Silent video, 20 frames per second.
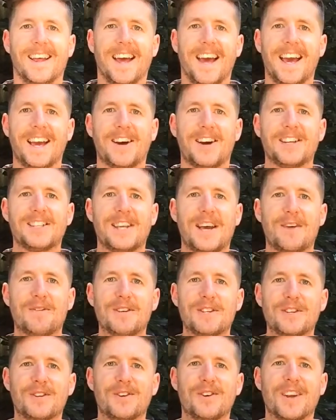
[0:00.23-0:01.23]
Hey guys, how
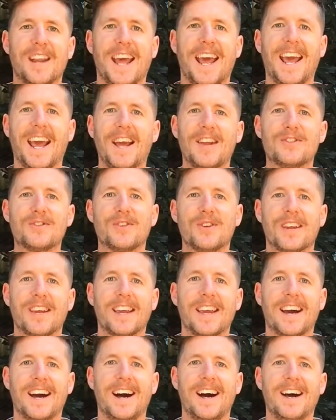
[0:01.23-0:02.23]
we doing? Andrew
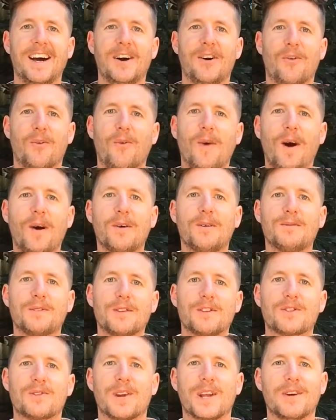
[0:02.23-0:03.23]
here. Welcome to
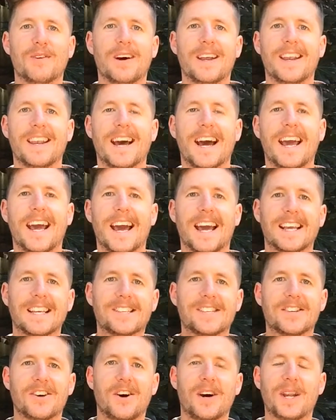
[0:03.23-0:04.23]
the 21-day
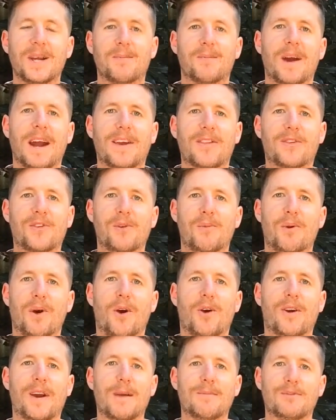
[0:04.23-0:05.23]
anxiety breakthrough
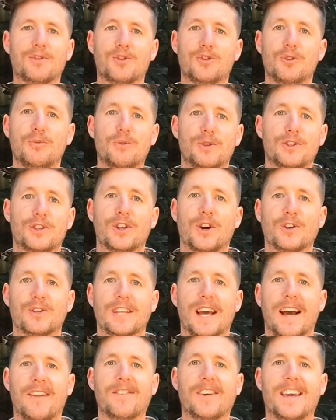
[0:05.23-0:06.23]
program. Super stoked
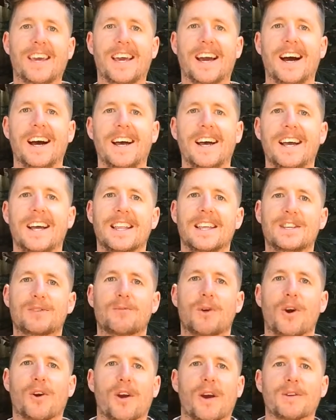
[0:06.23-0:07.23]
to have you here. This
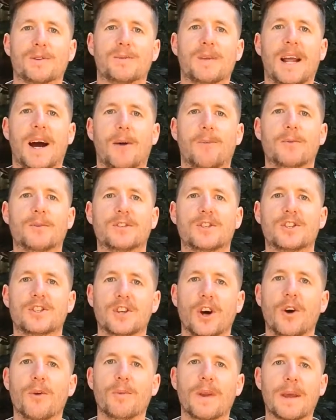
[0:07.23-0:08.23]
program has been helping
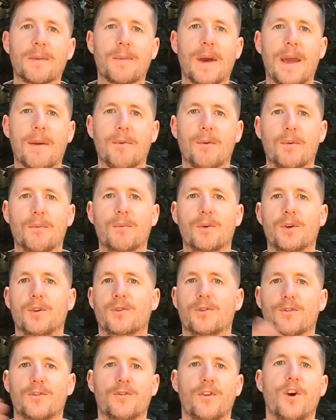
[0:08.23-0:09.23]
so many people
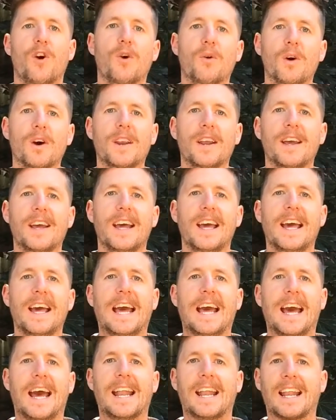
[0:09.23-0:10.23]
move forward
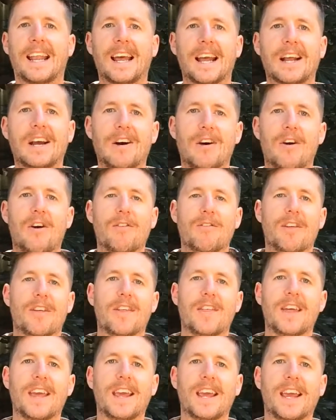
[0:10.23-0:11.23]
and let go of the
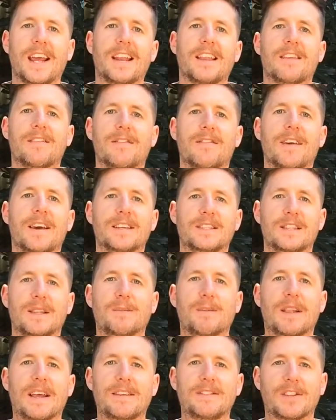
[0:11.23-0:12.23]
thinking and the fears and the
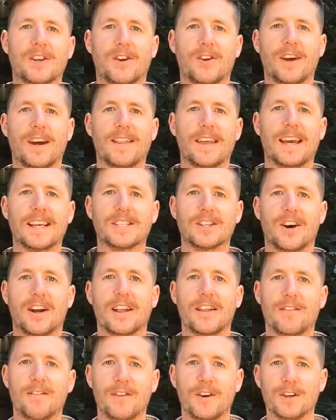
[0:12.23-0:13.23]
beliefs that create the
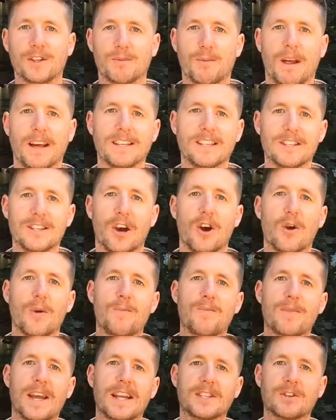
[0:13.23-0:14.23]
anxiety in the first place. So
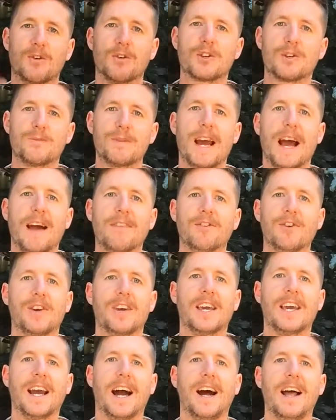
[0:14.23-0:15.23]
it's awesome to have you
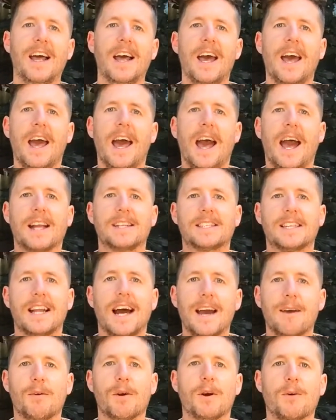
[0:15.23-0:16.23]
here. And
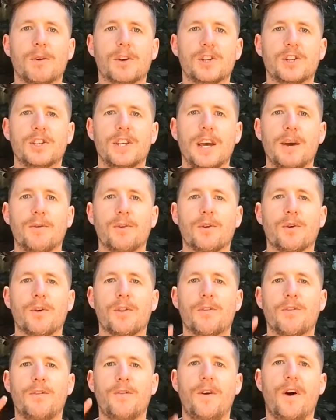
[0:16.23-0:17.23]
today what I want to share with you are
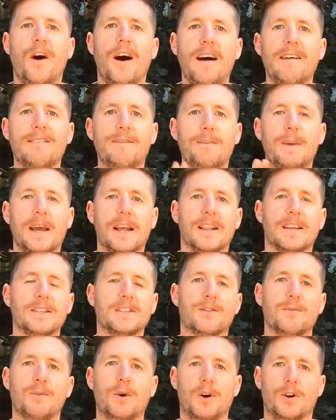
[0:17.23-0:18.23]
the 5
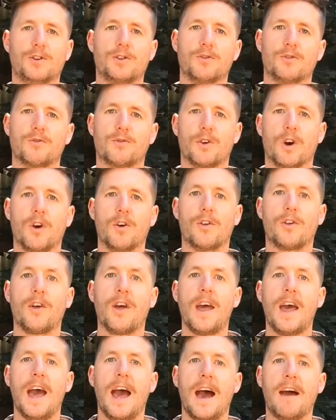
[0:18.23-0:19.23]
pillars of personal growth,
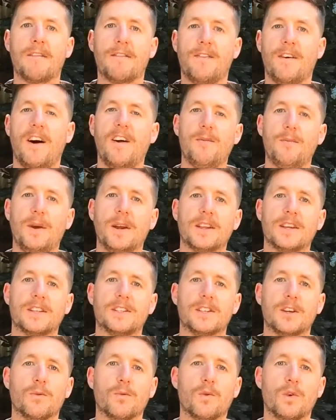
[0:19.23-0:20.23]
and 5
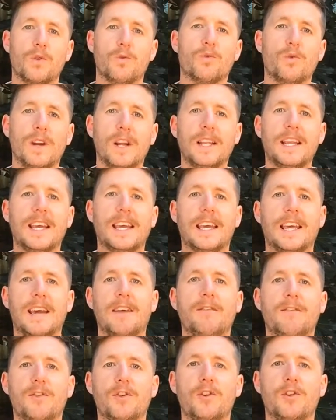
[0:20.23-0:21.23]
pillars that will really
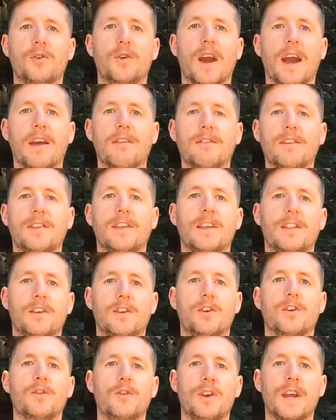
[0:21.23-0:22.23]
give you everything
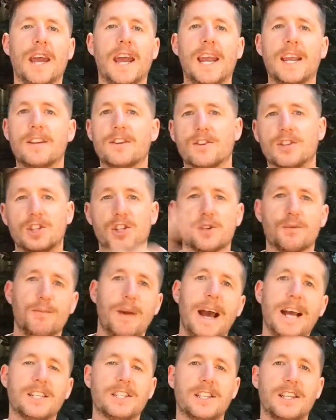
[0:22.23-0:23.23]
that you need to
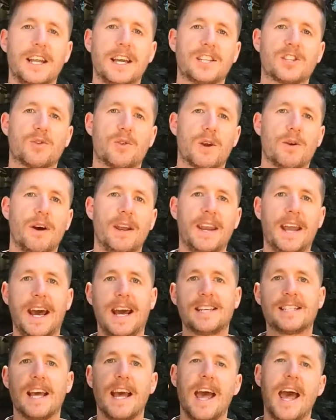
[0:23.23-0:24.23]
smash the next 21
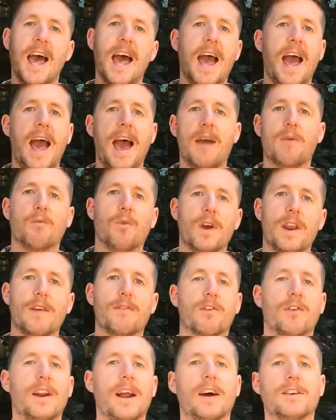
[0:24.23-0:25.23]
days and
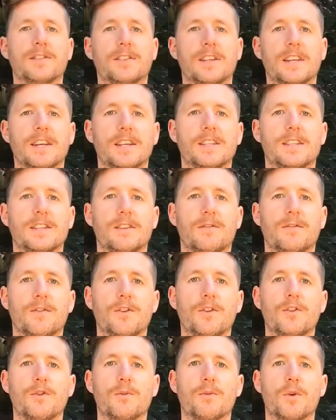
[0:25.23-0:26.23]
whatever else it is for
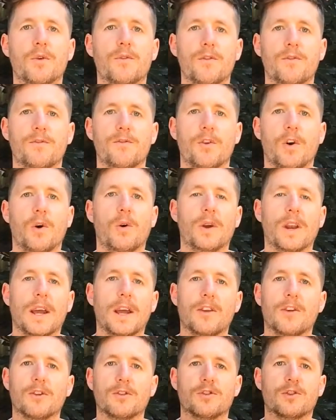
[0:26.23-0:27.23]
you moving forward
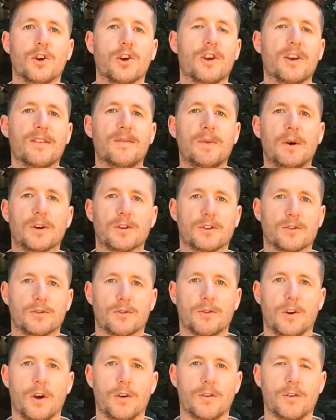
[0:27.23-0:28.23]
in your journey of personal
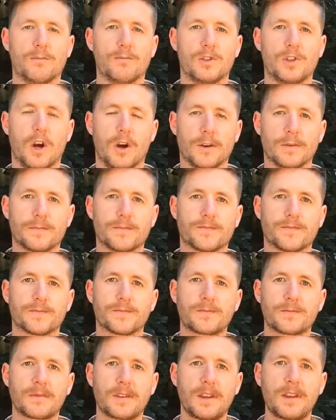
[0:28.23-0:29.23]
growth. So
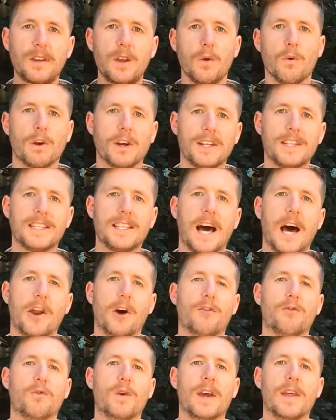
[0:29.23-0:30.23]
we're going to start
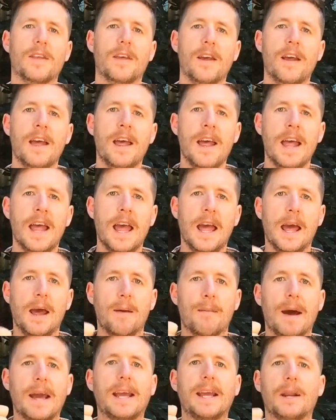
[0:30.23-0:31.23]
off with
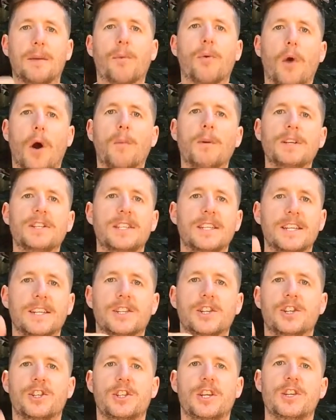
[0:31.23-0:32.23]
making a promise and a
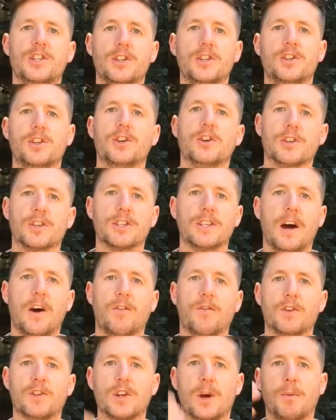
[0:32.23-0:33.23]
decision to
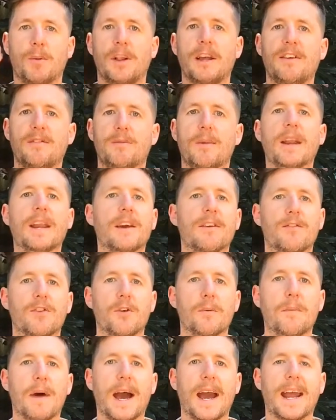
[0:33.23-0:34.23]
yourself, which I believe many of
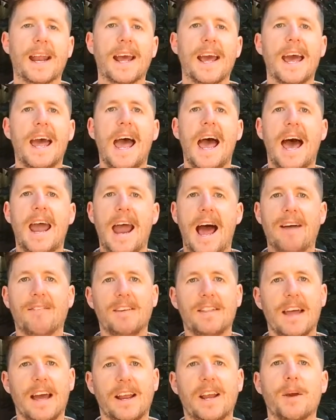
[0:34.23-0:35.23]
you made, and
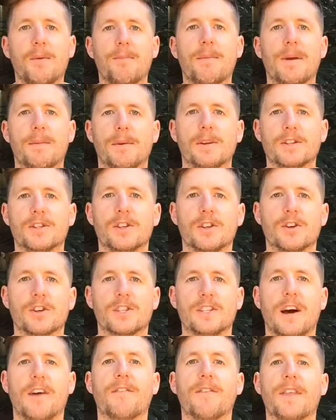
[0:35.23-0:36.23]
having that commitment to
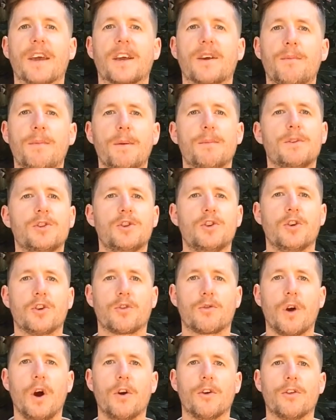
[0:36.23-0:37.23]
yourself and that commitment to your
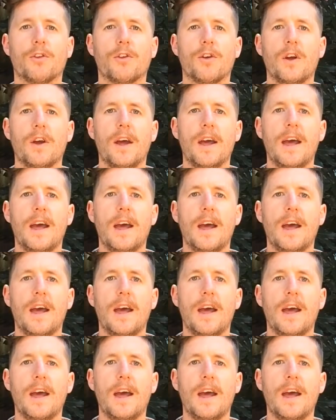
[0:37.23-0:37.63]
growth.